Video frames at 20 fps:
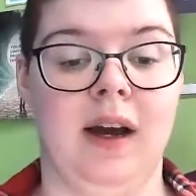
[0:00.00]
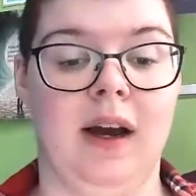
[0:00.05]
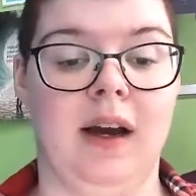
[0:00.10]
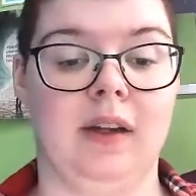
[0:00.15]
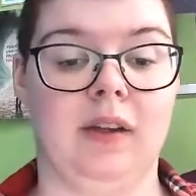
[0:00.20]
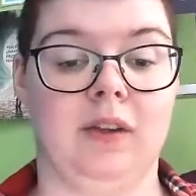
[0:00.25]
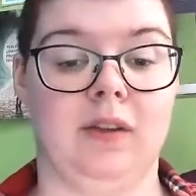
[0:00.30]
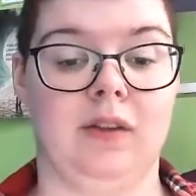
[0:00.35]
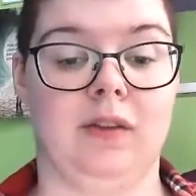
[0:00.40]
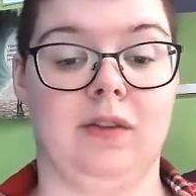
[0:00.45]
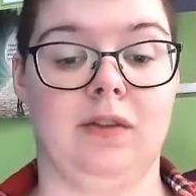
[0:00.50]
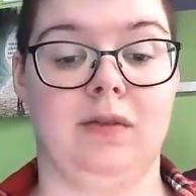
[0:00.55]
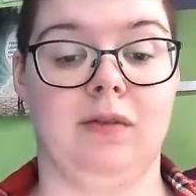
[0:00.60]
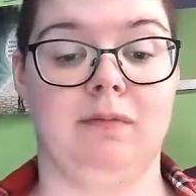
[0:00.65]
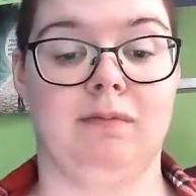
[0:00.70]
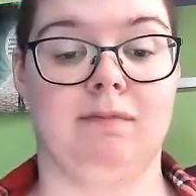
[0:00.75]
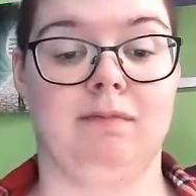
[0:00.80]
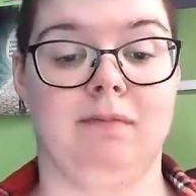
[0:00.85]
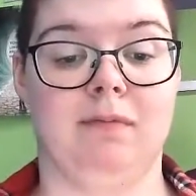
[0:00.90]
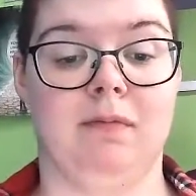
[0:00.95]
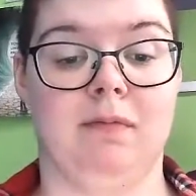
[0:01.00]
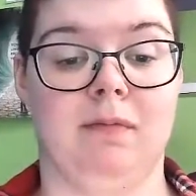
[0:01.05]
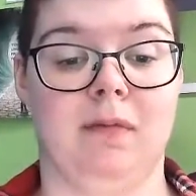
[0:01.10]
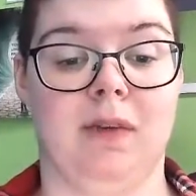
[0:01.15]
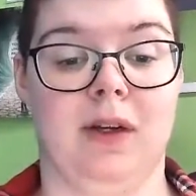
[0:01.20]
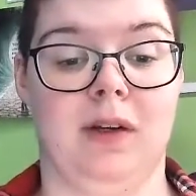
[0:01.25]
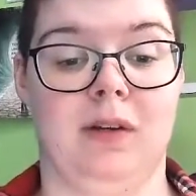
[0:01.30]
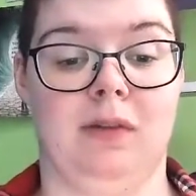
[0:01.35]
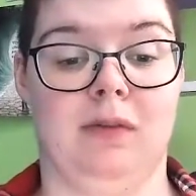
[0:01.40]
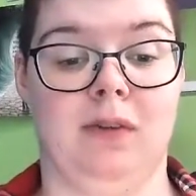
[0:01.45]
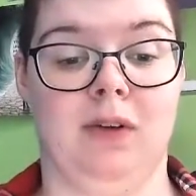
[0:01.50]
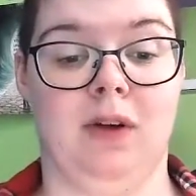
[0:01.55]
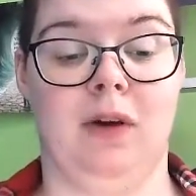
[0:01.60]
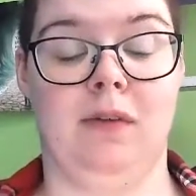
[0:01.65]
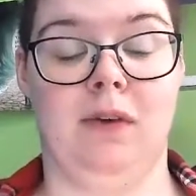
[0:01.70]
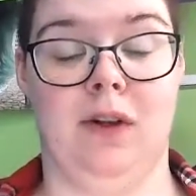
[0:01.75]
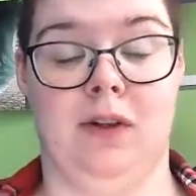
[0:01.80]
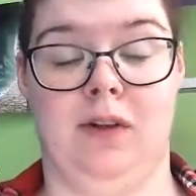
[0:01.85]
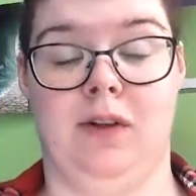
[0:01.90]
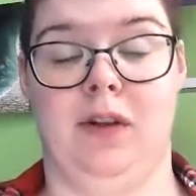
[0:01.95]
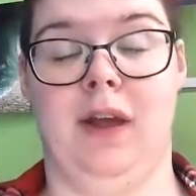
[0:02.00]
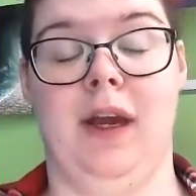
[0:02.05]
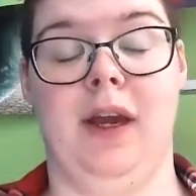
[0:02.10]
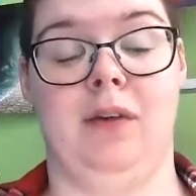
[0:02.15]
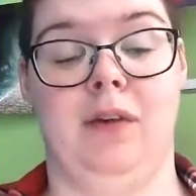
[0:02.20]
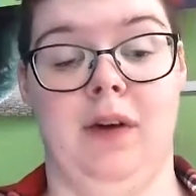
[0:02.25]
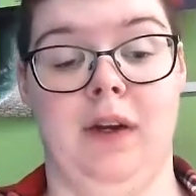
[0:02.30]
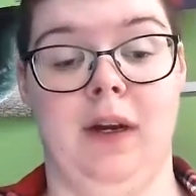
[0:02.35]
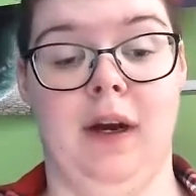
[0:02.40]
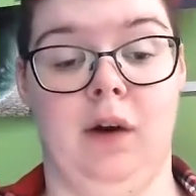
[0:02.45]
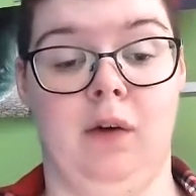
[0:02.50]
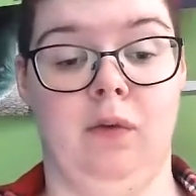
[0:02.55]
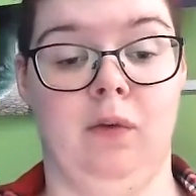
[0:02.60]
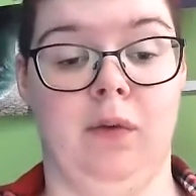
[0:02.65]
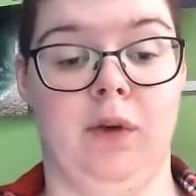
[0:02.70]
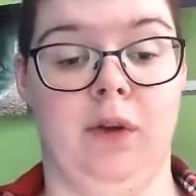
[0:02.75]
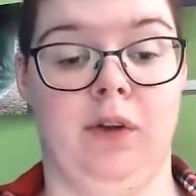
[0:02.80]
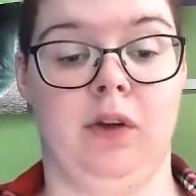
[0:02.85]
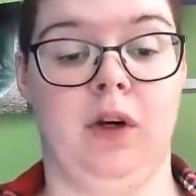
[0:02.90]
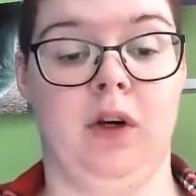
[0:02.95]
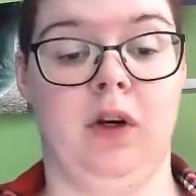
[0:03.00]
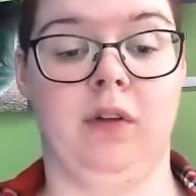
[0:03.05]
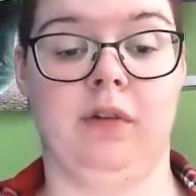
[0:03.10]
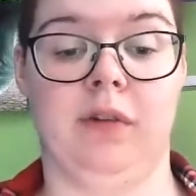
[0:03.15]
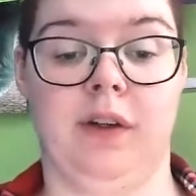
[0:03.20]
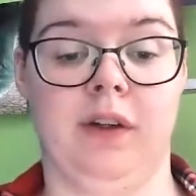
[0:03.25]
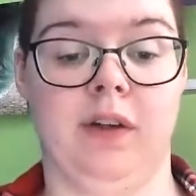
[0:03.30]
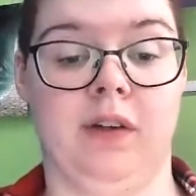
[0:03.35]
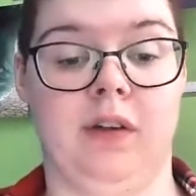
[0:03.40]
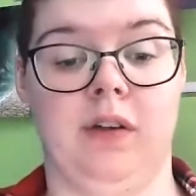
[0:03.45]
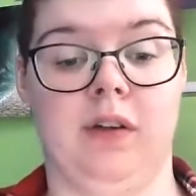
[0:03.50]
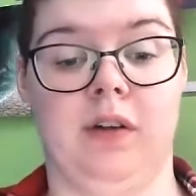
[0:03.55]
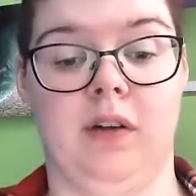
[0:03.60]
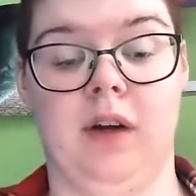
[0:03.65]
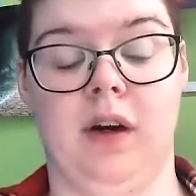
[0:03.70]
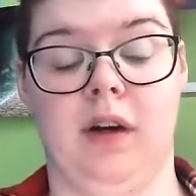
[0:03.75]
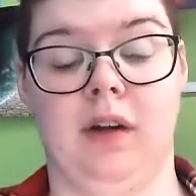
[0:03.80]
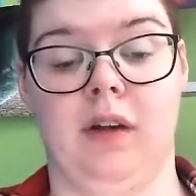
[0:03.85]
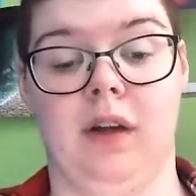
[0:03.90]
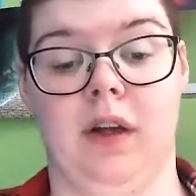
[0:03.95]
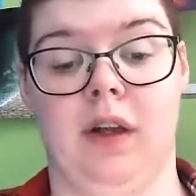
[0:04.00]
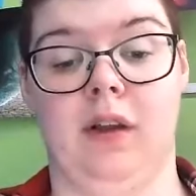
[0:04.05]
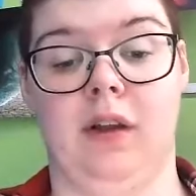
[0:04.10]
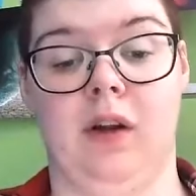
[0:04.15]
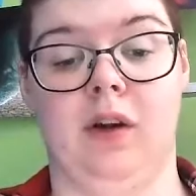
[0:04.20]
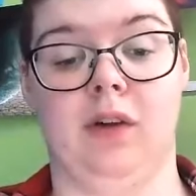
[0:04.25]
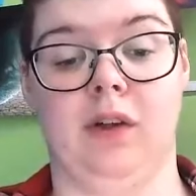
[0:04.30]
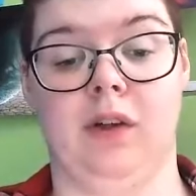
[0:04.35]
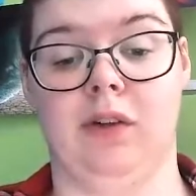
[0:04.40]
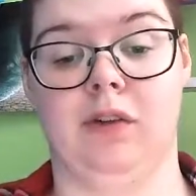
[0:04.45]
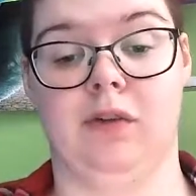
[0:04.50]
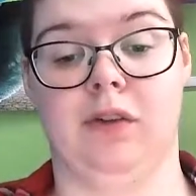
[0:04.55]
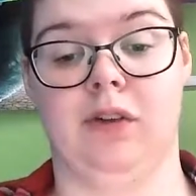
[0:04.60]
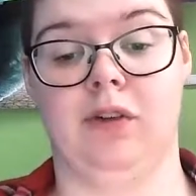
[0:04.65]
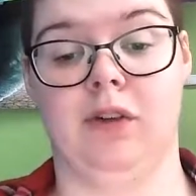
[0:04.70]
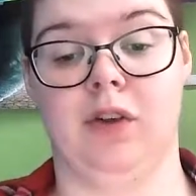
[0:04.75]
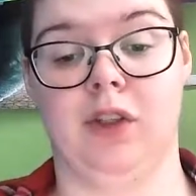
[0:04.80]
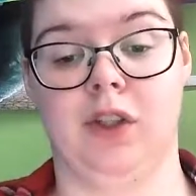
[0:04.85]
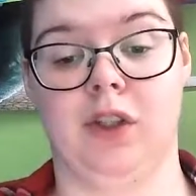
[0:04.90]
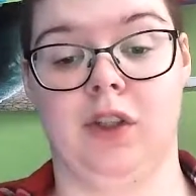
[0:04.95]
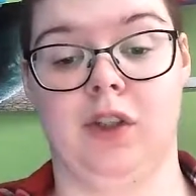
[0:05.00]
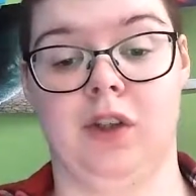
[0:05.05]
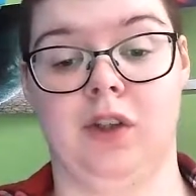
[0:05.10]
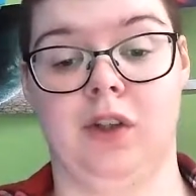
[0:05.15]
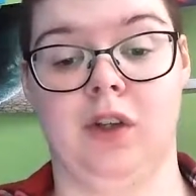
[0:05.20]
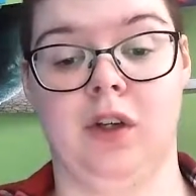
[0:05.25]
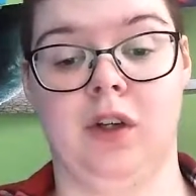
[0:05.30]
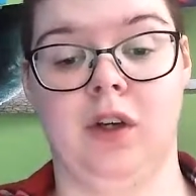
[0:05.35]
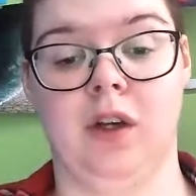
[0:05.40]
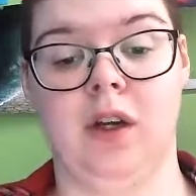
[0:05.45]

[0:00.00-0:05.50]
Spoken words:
And kind of coming to the here and now with COVID and like the lockdowns and restrictions,